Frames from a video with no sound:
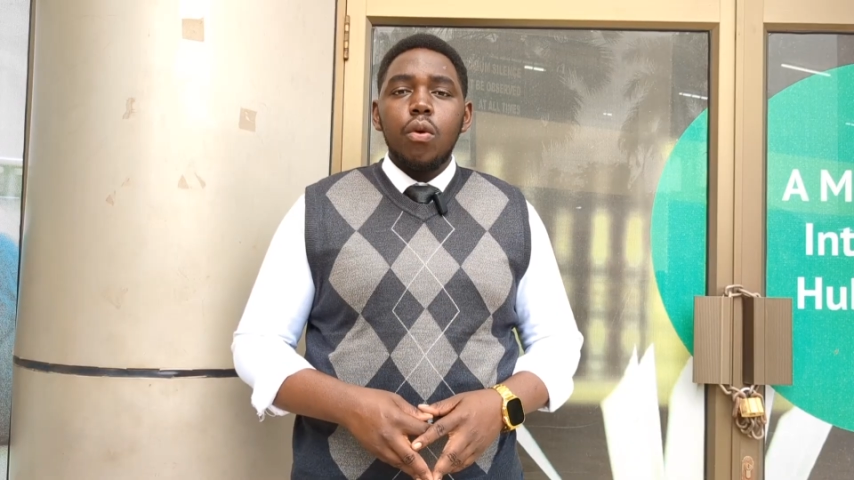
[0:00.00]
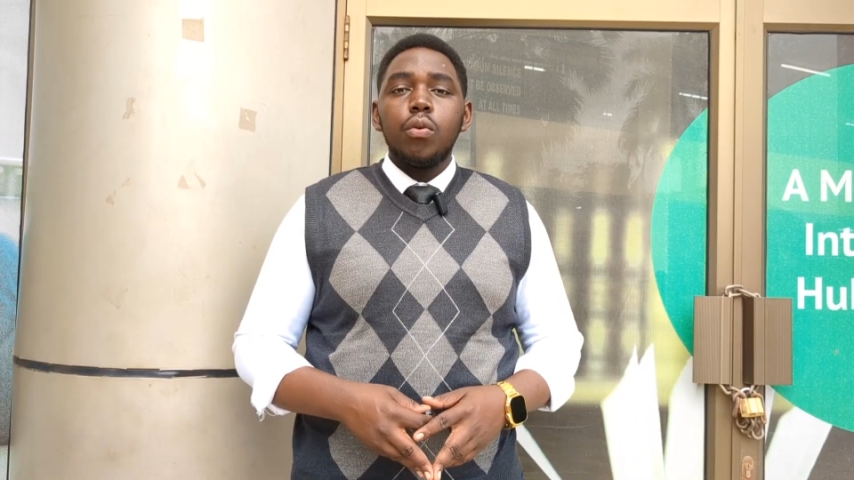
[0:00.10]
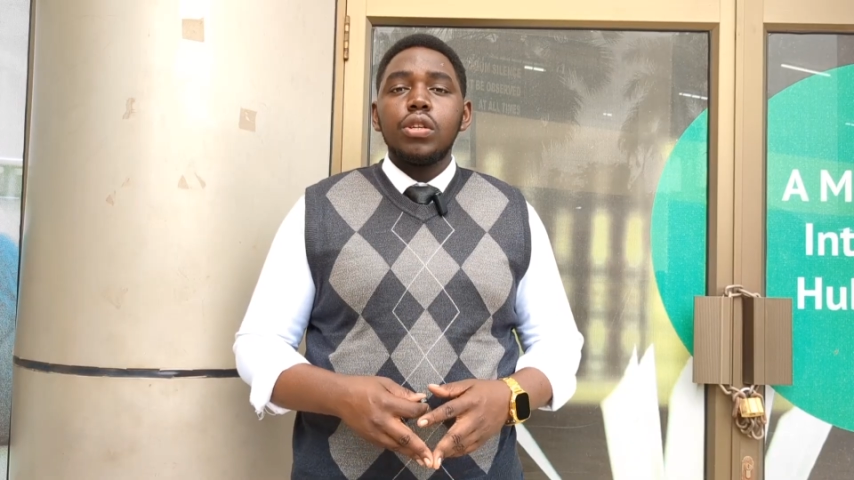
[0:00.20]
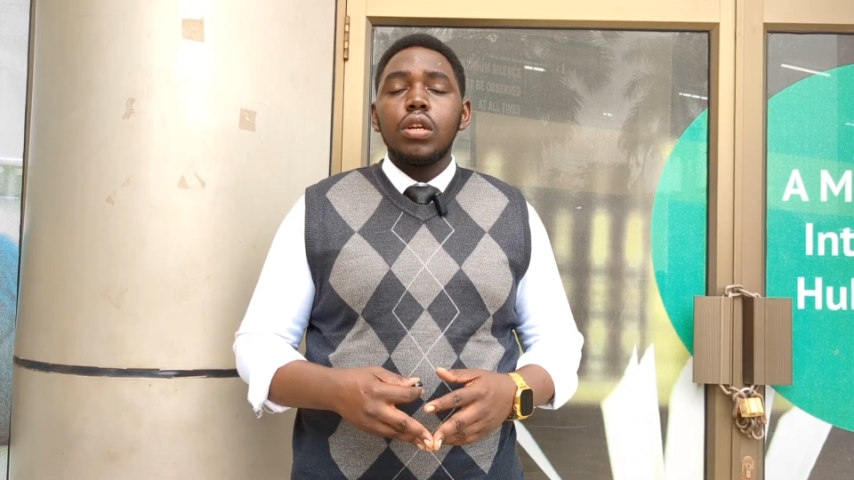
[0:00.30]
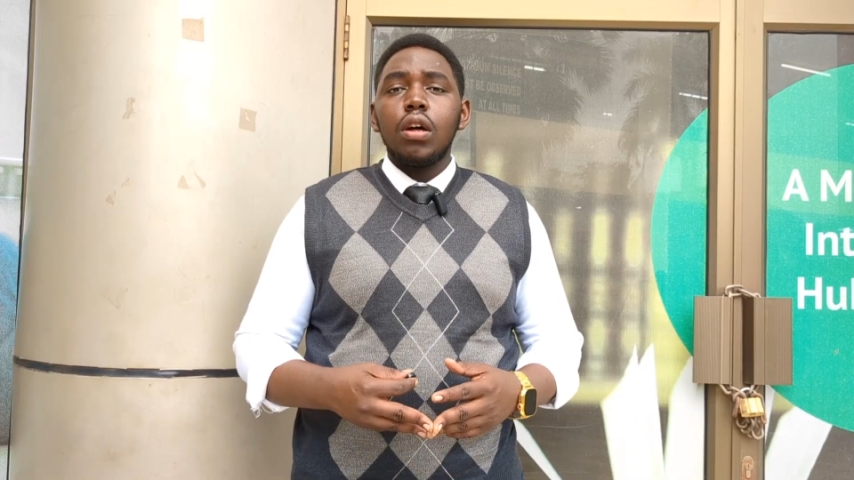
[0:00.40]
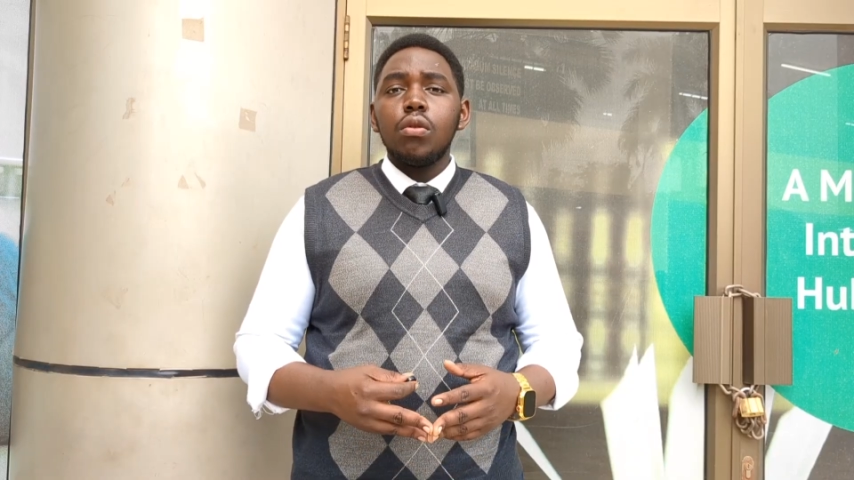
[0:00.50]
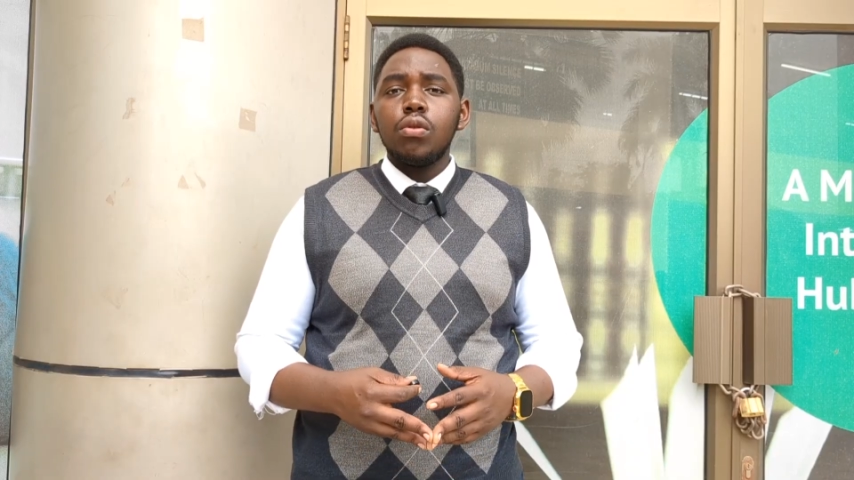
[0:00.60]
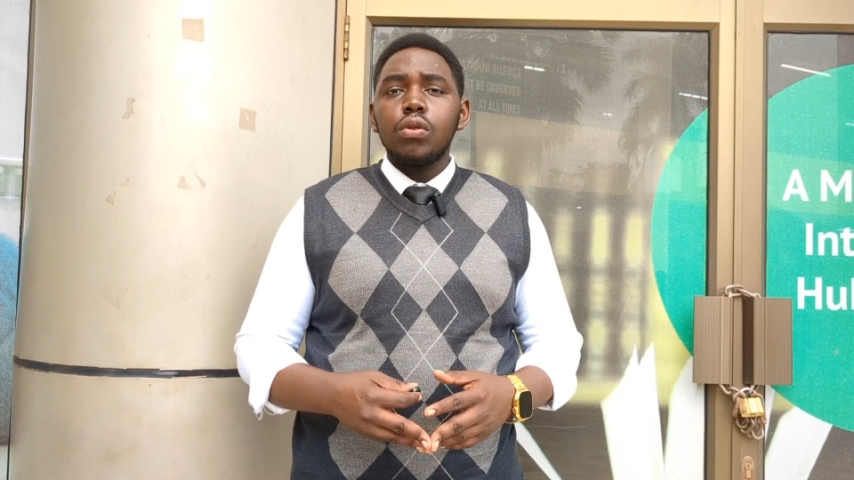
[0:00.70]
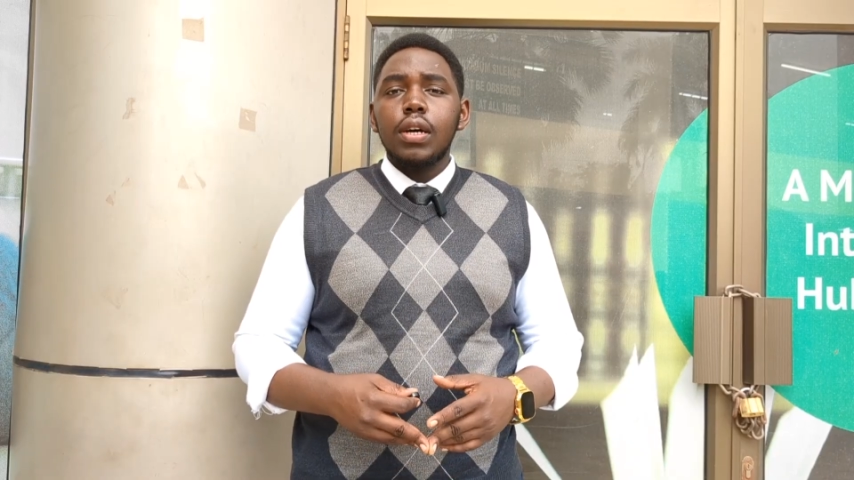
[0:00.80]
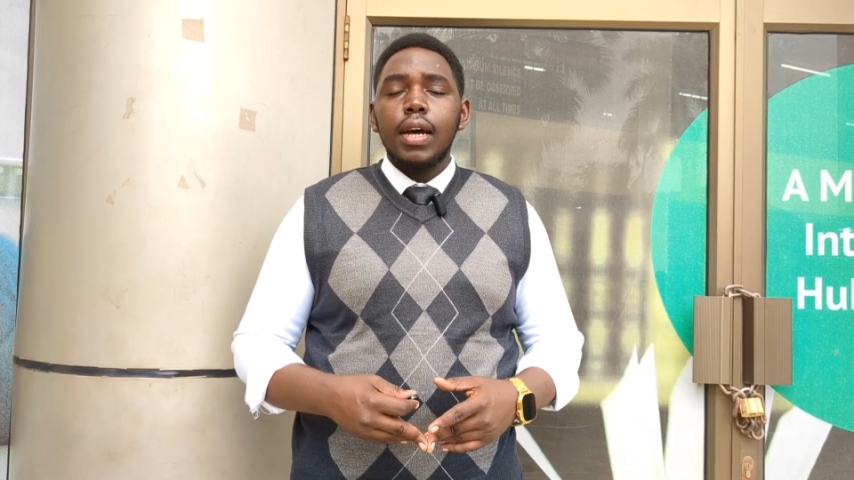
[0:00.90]
we shall now
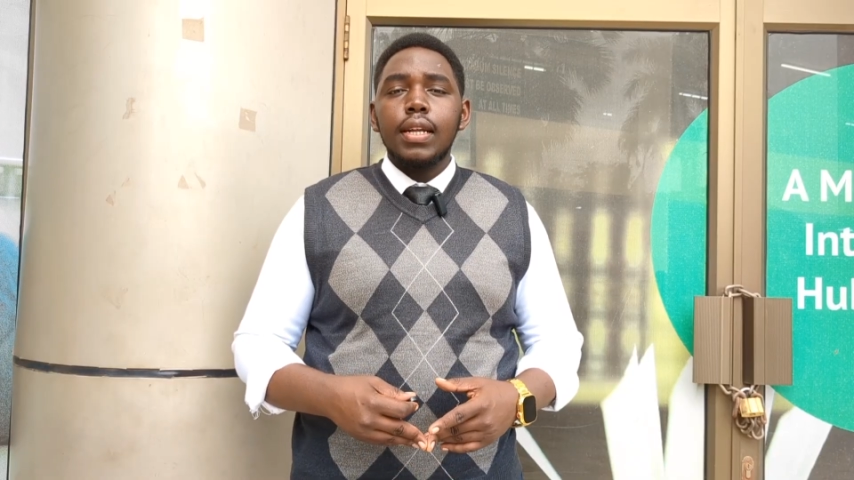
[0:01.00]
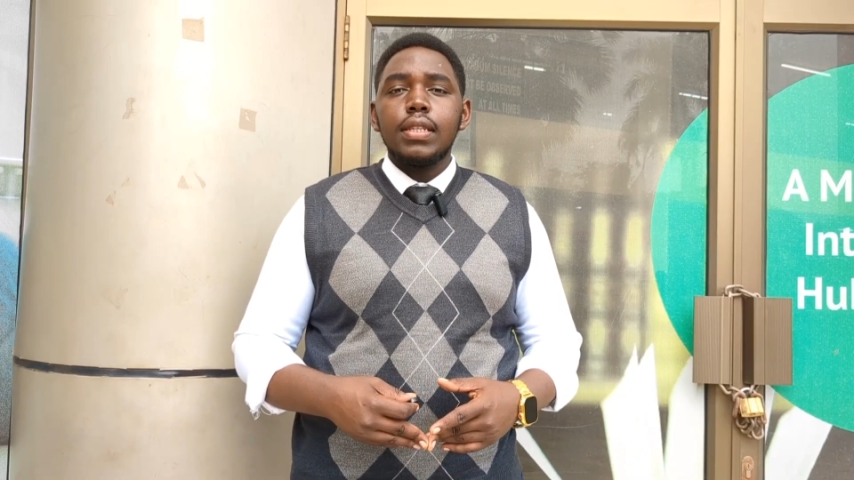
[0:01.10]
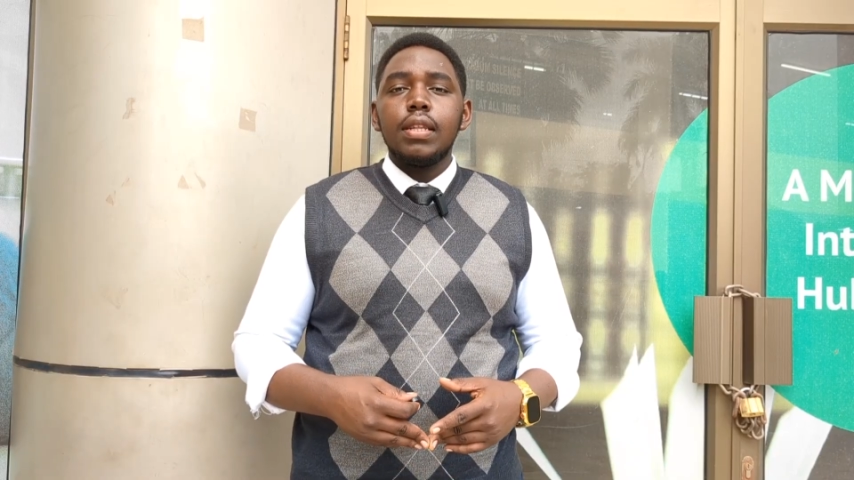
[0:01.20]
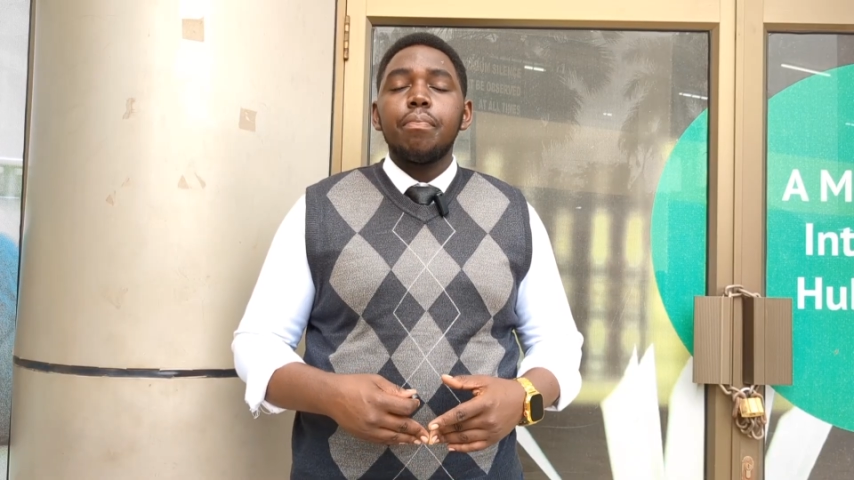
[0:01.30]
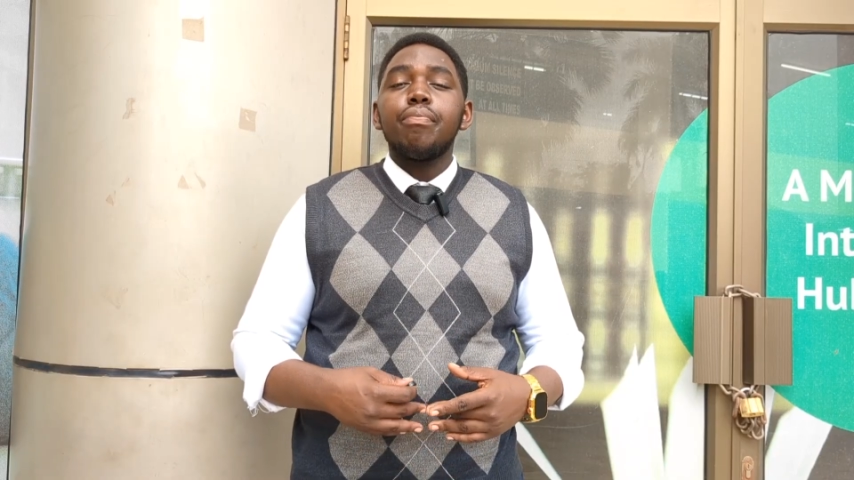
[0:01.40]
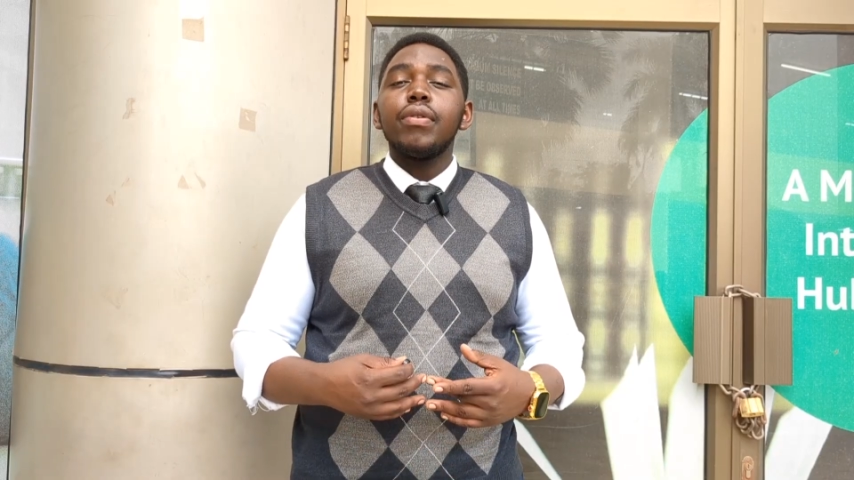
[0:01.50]
look at the